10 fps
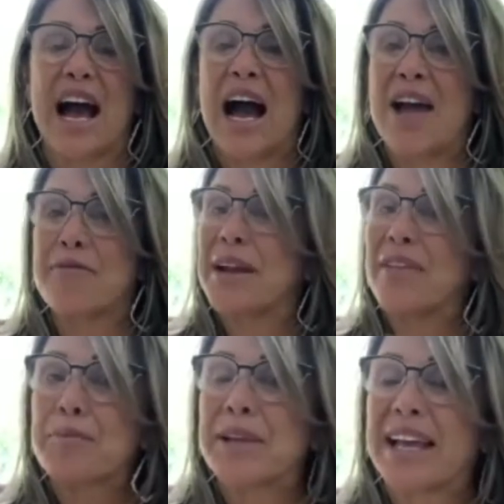I've been on
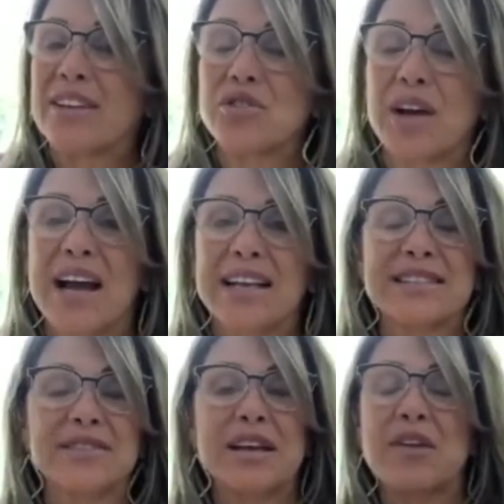the planes, you
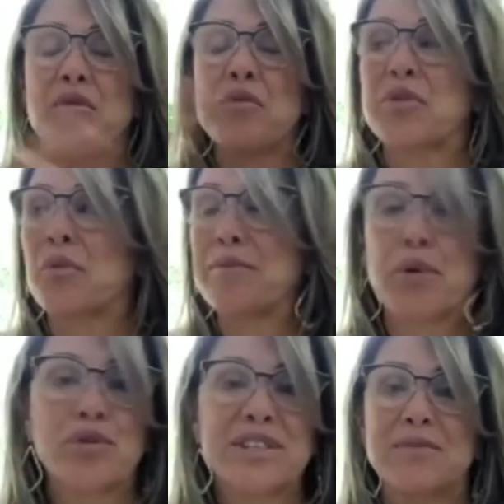guys, with one
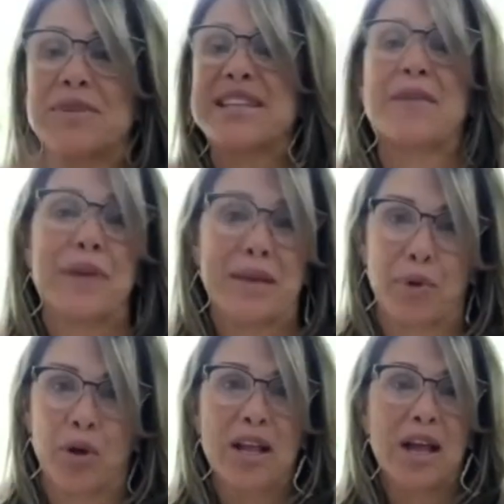person, with 10 people.